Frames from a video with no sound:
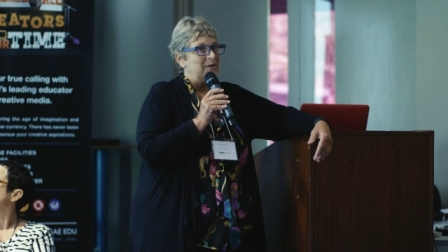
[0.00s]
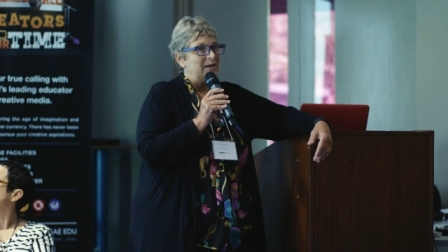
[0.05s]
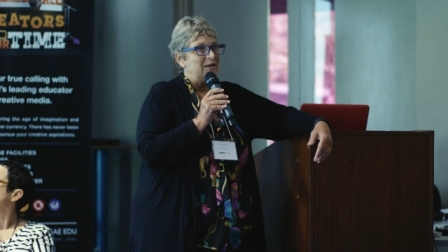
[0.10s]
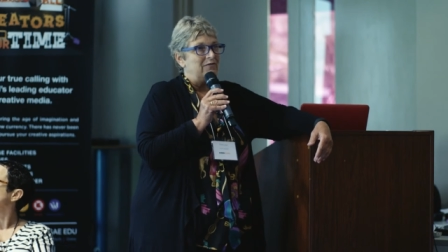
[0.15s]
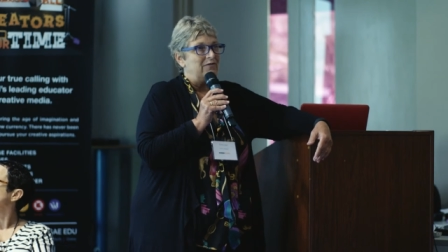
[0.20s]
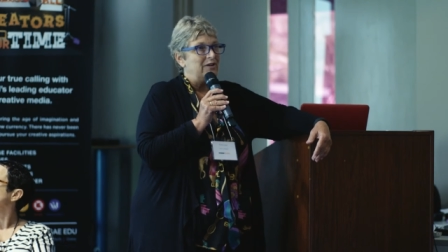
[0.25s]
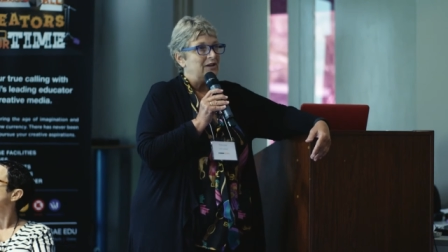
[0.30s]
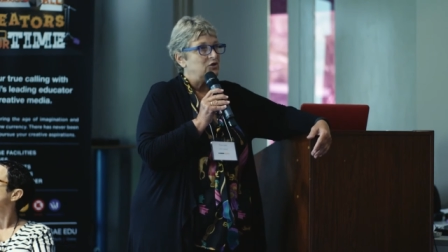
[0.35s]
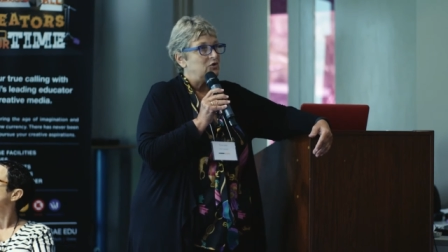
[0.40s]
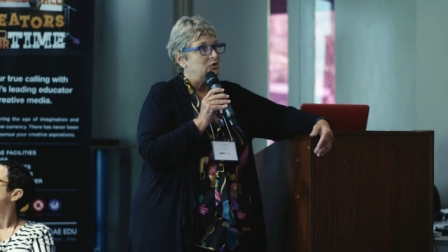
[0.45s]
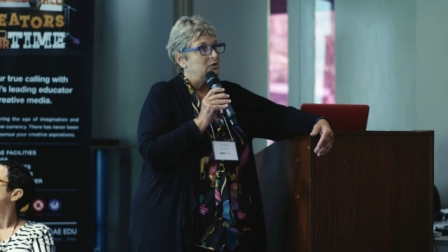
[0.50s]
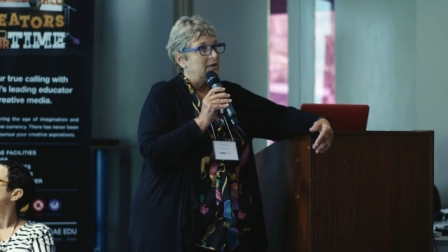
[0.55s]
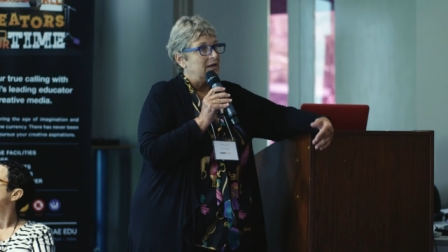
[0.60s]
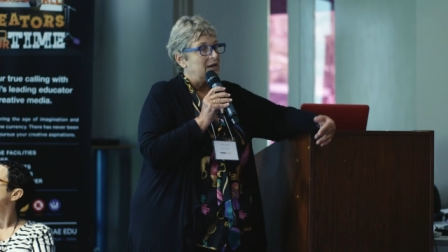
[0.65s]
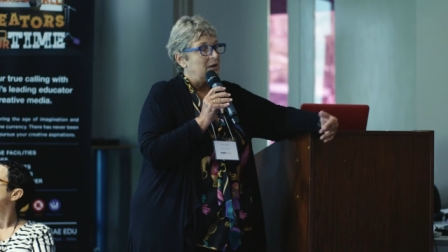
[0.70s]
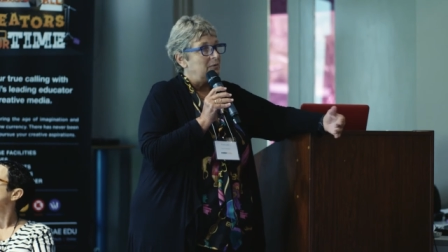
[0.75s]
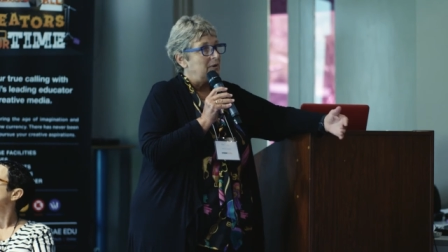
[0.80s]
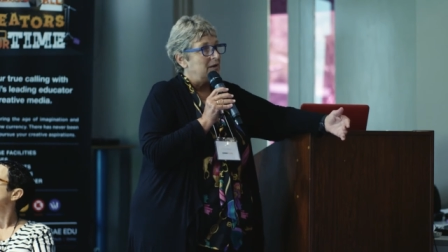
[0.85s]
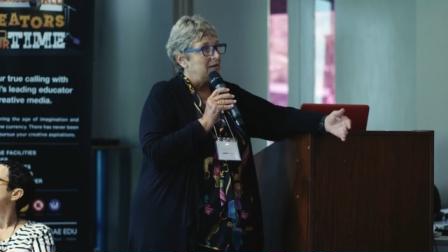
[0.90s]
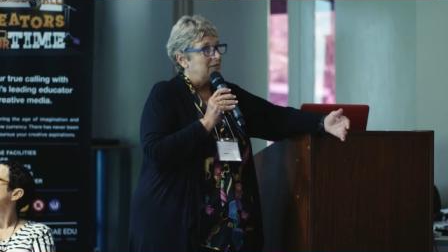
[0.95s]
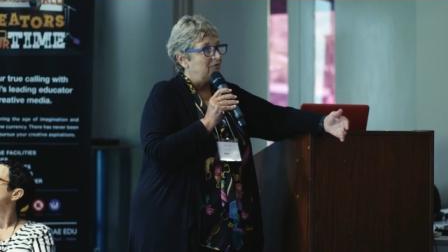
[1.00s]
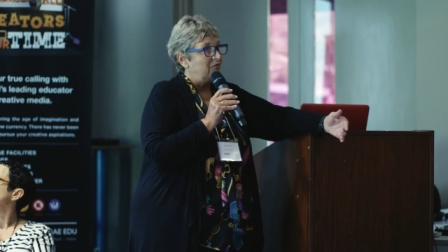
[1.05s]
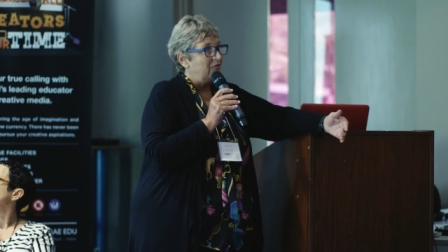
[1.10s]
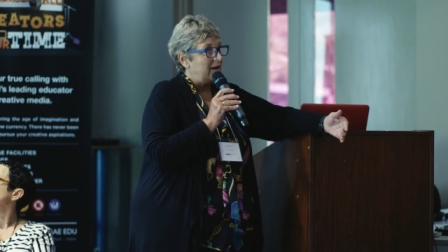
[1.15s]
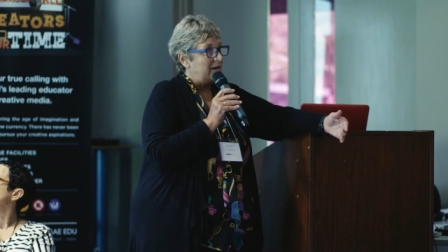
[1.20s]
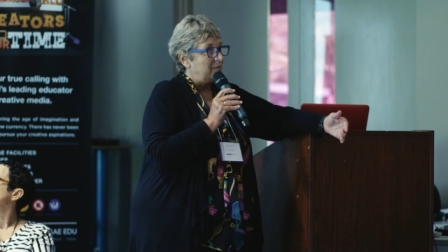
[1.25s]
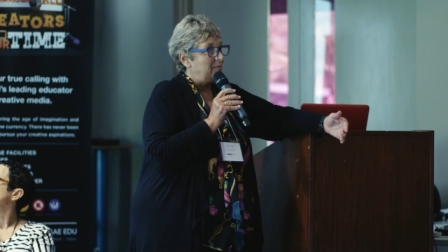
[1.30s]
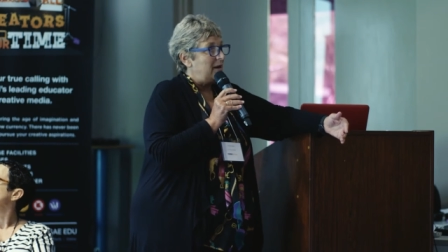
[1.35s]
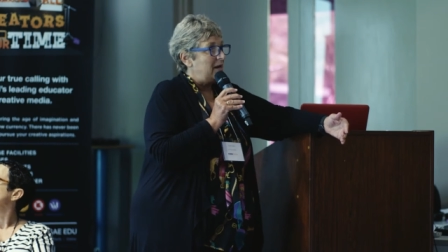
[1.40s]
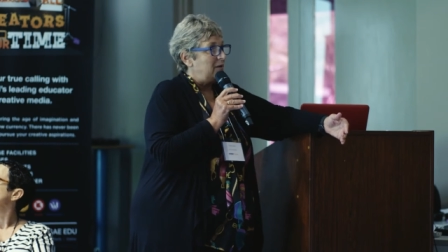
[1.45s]
but eventually, when
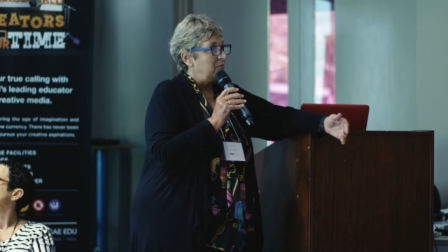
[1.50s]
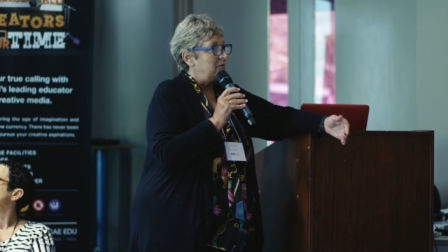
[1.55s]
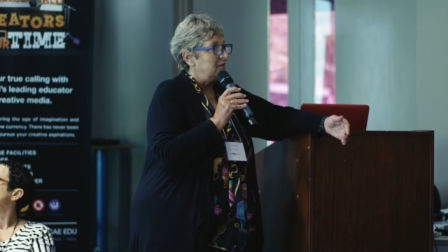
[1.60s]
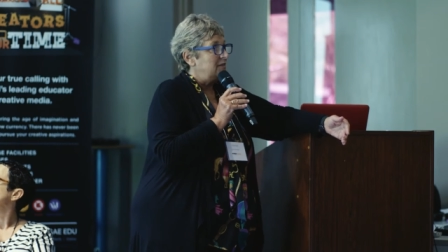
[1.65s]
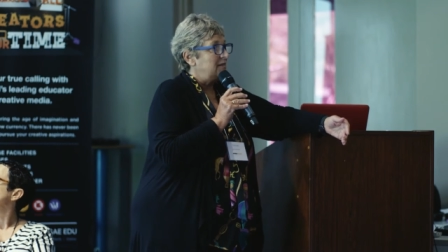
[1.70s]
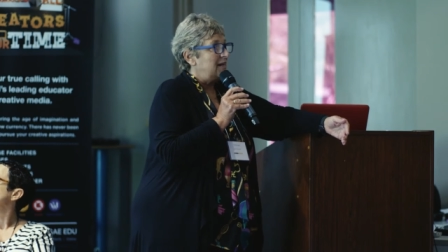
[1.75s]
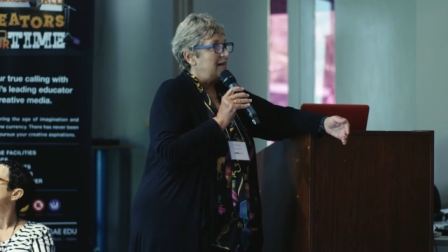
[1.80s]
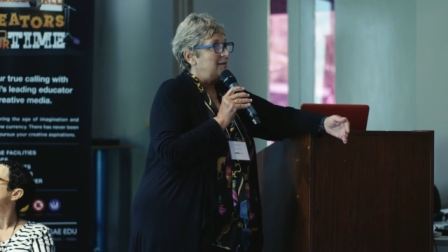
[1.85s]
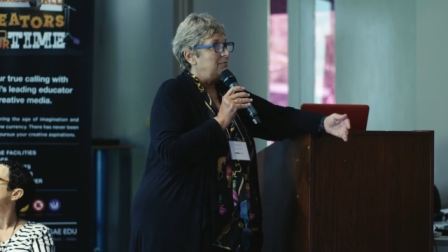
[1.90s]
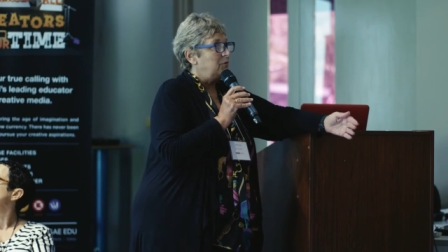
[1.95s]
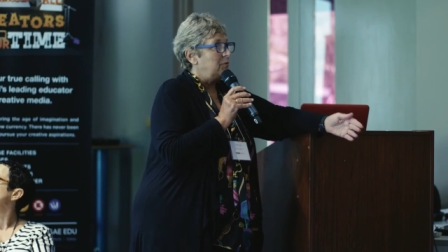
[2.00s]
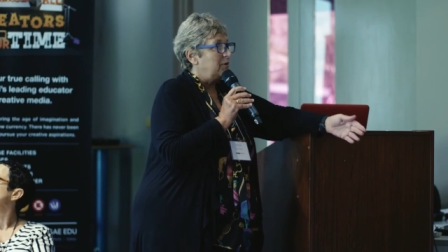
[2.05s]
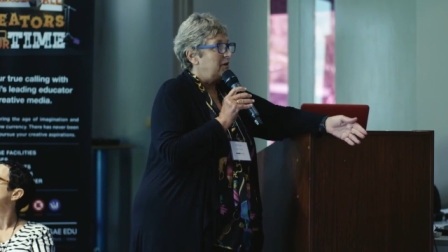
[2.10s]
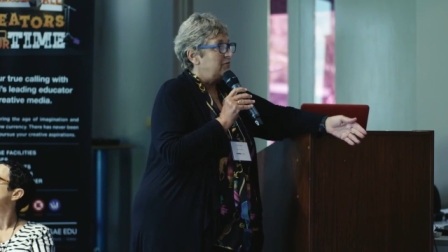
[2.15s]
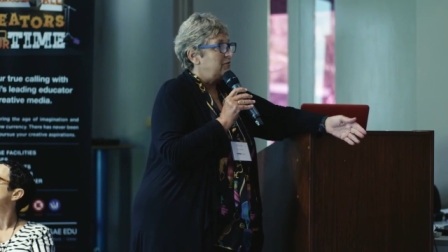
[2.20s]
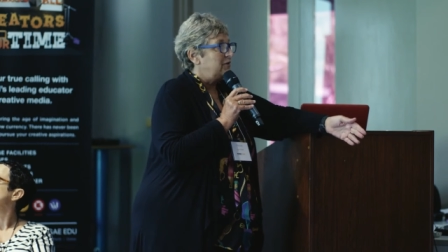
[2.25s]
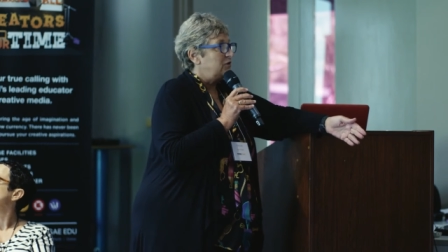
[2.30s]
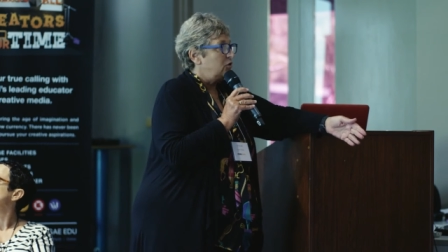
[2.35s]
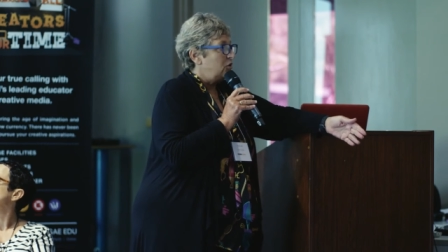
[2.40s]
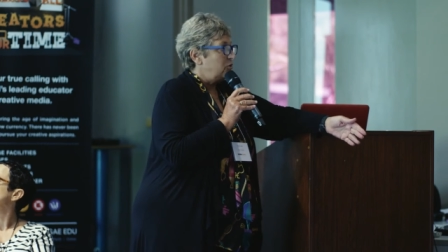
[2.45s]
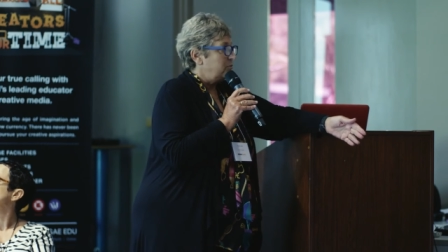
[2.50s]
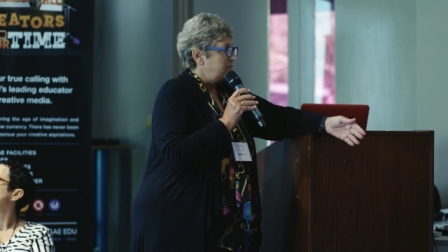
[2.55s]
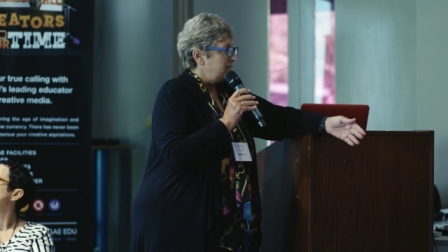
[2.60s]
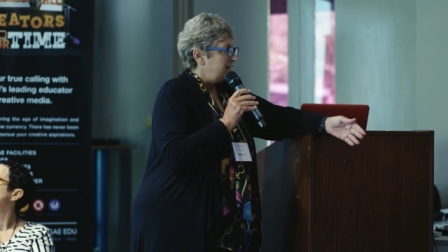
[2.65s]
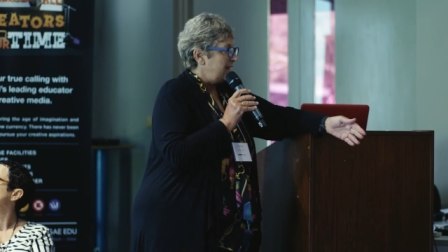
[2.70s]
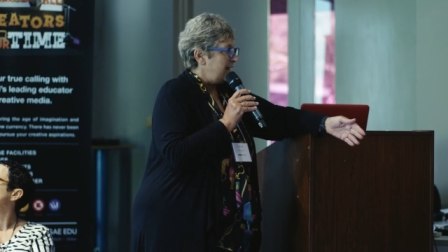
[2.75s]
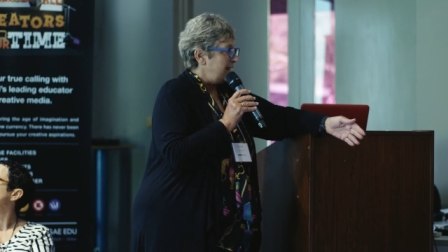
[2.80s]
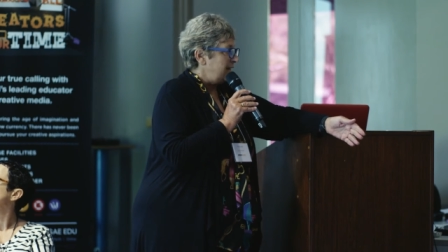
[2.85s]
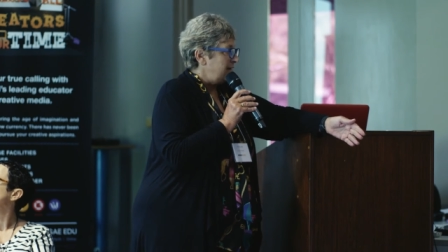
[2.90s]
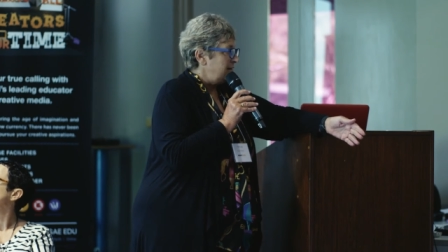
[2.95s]
Frackman was named one of the top
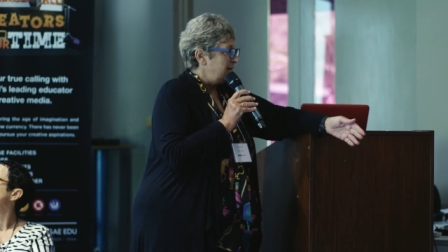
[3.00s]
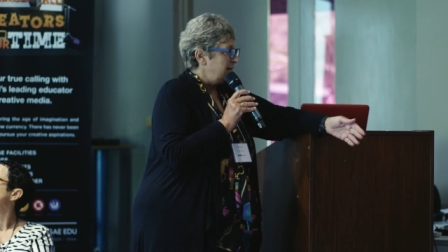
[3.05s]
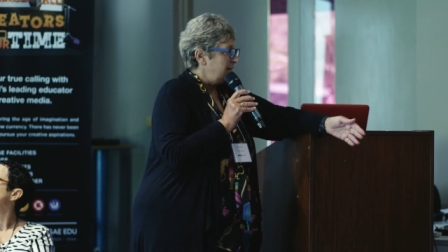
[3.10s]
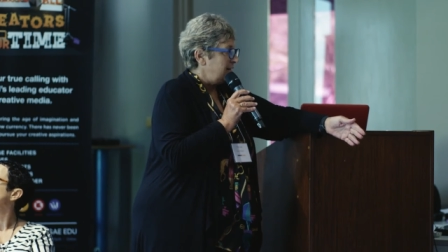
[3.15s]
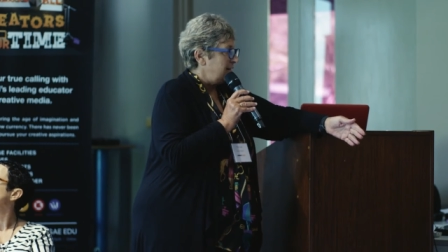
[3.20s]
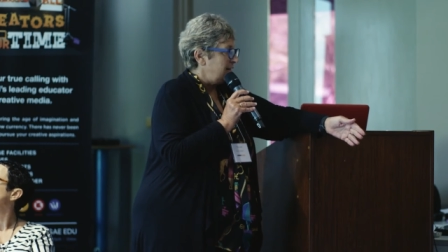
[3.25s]
10